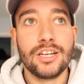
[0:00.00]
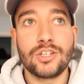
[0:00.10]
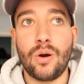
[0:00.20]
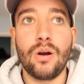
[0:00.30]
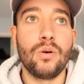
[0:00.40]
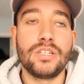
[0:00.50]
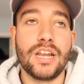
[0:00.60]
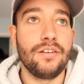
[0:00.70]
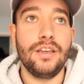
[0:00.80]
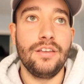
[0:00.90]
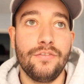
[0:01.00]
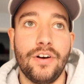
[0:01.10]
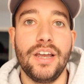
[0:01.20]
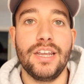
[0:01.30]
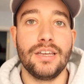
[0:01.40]
So I always
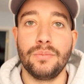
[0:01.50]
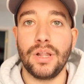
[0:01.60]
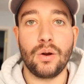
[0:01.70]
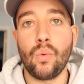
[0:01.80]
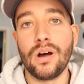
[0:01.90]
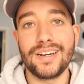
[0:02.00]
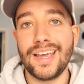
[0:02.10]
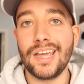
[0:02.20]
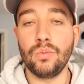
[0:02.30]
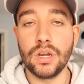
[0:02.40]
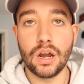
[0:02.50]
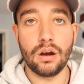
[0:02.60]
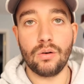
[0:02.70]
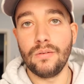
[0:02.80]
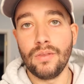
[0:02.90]
invite him, like, one day. We
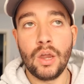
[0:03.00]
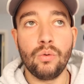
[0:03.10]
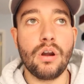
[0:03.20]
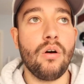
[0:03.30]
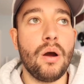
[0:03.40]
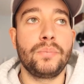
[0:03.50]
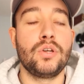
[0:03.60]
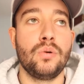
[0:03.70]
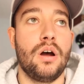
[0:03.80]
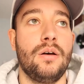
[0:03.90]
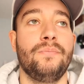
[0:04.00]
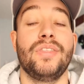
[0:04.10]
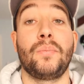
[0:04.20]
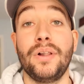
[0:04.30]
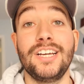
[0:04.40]
go up to,
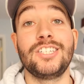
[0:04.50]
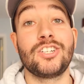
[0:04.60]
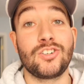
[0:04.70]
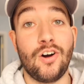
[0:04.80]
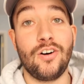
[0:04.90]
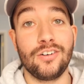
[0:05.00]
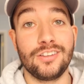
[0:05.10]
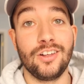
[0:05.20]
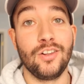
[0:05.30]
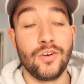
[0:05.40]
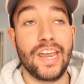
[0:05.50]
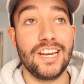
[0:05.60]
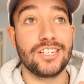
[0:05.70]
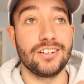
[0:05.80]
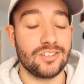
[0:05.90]
the
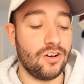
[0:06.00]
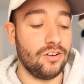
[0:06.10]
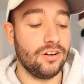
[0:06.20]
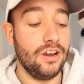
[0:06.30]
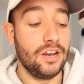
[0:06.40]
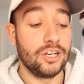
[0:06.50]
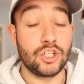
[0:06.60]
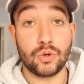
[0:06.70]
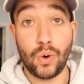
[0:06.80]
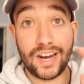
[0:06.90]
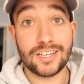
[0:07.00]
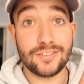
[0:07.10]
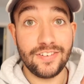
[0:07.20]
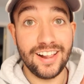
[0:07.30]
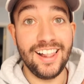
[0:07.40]
location is called
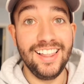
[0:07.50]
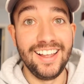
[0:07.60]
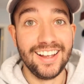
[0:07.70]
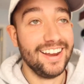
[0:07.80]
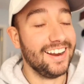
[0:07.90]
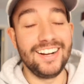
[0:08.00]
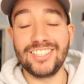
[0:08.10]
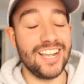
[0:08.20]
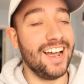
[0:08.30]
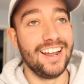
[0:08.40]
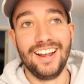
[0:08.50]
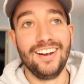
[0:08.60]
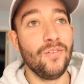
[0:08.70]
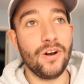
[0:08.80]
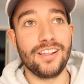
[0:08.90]
Schwanksville. It's
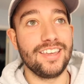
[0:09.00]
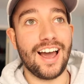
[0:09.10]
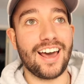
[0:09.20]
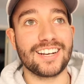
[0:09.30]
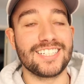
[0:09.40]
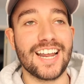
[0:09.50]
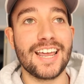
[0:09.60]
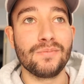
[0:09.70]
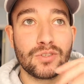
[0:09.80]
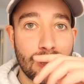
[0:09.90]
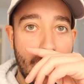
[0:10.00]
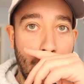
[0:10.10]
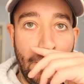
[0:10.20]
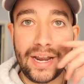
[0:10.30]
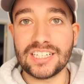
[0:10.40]
one of the oddest names,
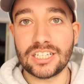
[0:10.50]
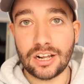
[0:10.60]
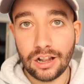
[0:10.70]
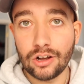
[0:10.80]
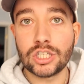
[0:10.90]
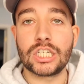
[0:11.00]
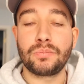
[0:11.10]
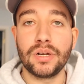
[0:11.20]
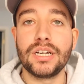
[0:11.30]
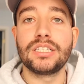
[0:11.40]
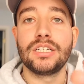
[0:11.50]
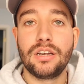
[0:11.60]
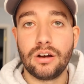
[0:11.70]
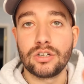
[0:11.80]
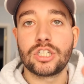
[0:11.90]
but it's the closest place to
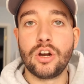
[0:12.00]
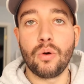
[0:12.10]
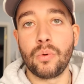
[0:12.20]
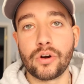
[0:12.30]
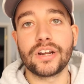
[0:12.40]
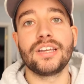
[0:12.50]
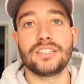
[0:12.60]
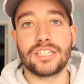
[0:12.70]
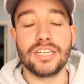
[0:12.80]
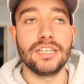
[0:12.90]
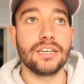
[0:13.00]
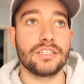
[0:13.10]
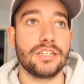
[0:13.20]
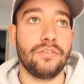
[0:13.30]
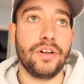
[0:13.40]
go snowboarding and skiing
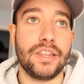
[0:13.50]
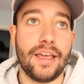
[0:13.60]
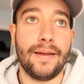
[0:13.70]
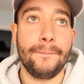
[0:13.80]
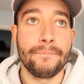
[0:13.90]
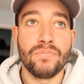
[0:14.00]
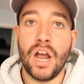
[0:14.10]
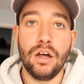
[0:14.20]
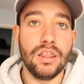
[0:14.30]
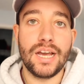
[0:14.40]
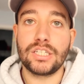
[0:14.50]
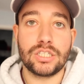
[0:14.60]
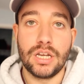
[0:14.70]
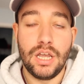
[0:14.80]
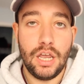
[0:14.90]
and stuff like that.
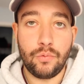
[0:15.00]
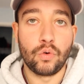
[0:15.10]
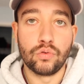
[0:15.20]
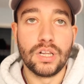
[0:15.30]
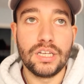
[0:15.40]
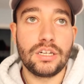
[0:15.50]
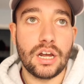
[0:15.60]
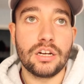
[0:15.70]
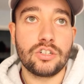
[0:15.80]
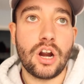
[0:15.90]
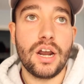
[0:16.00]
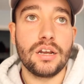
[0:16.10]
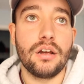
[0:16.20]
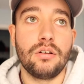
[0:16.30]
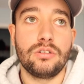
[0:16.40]
Unless, if we're really gonna try
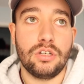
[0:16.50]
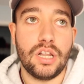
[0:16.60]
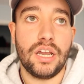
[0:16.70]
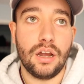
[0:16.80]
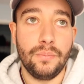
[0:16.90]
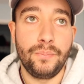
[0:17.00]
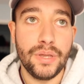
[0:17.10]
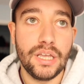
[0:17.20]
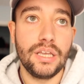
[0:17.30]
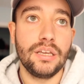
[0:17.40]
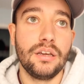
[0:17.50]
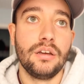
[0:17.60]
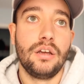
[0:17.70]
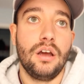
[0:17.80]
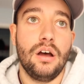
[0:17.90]
and go to, like, a
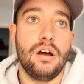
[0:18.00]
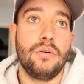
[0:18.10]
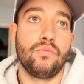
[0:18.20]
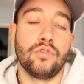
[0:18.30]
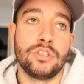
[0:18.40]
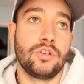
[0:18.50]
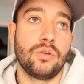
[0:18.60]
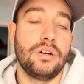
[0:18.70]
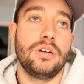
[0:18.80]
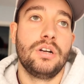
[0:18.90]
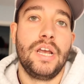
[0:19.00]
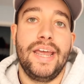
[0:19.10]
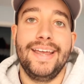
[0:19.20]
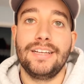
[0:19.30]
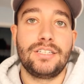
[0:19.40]
big resort,
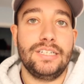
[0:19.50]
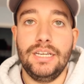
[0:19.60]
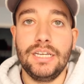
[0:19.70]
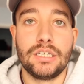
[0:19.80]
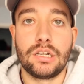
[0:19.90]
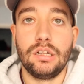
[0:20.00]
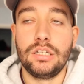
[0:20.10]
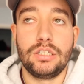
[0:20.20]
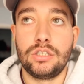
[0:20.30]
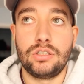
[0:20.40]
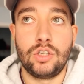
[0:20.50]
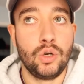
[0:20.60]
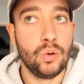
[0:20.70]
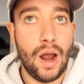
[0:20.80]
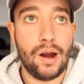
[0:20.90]
it's easily
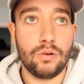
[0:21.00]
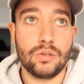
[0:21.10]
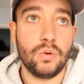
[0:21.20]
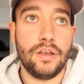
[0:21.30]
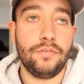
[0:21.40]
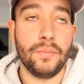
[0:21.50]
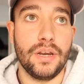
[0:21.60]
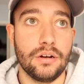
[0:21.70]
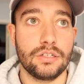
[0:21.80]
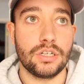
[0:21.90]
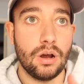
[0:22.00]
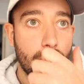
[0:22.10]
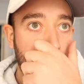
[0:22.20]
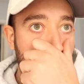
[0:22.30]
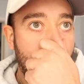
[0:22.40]
2 hours away from here.
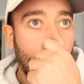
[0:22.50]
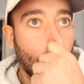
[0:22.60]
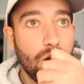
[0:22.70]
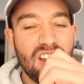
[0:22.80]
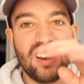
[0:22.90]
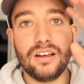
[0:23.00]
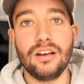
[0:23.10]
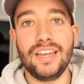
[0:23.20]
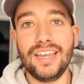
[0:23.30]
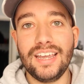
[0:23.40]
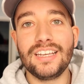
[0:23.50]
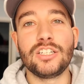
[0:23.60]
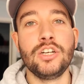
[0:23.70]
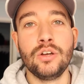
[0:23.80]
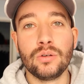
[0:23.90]
So
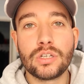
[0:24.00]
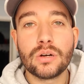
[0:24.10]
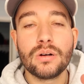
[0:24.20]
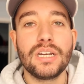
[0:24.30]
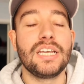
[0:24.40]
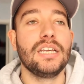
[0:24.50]
he's new to it.